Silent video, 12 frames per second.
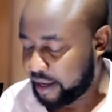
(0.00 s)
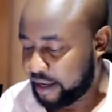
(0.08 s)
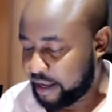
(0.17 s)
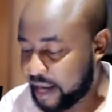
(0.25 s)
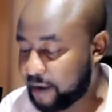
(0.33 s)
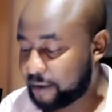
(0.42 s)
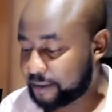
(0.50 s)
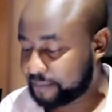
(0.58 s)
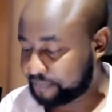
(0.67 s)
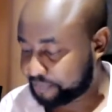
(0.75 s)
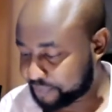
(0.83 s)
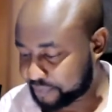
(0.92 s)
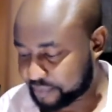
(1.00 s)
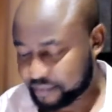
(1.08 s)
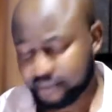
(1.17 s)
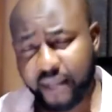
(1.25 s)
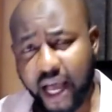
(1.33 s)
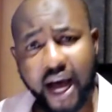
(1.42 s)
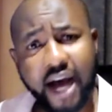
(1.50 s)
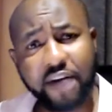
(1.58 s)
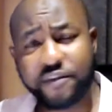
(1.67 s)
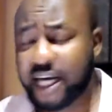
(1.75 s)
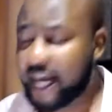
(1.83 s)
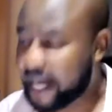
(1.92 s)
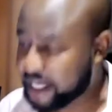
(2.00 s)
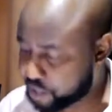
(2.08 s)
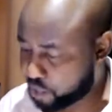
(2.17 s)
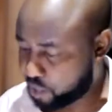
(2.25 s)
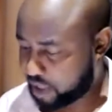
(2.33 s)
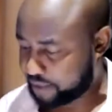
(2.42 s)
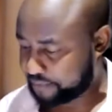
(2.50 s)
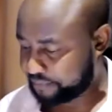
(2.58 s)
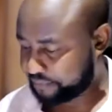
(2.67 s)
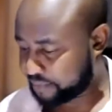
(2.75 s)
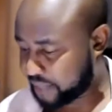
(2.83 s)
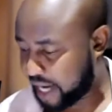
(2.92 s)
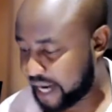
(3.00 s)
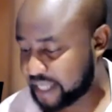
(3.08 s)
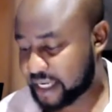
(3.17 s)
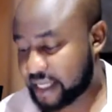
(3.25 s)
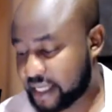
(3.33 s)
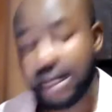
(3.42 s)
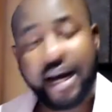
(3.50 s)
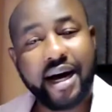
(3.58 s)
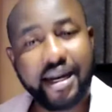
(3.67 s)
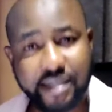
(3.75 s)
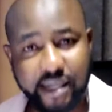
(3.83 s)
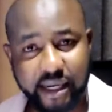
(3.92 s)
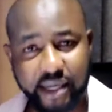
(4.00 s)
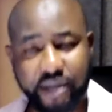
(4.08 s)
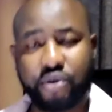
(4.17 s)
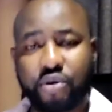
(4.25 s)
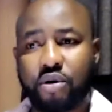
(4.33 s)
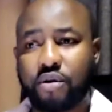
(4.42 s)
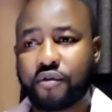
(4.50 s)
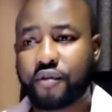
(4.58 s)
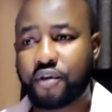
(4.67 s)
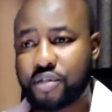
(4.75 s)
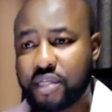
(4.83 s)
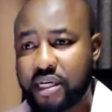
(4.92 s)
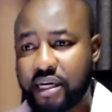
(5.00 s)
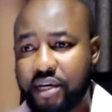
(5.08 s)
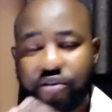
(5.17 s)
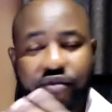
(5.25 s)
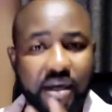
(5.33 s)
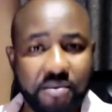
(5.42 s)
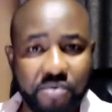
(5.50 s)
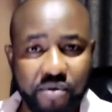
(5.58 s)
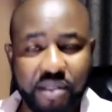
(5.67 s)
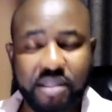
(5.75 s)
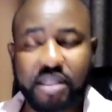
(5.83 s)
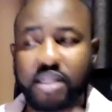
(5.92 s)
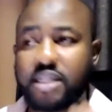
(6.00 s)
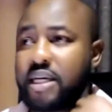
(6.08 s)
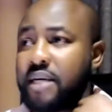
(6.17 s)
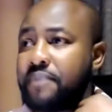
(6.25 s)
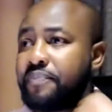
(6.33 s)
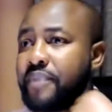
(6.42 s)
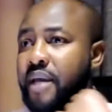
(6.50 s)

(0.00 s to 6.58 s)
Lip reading: Now, after high school, I started hustling. You know, of course, you've come to the city.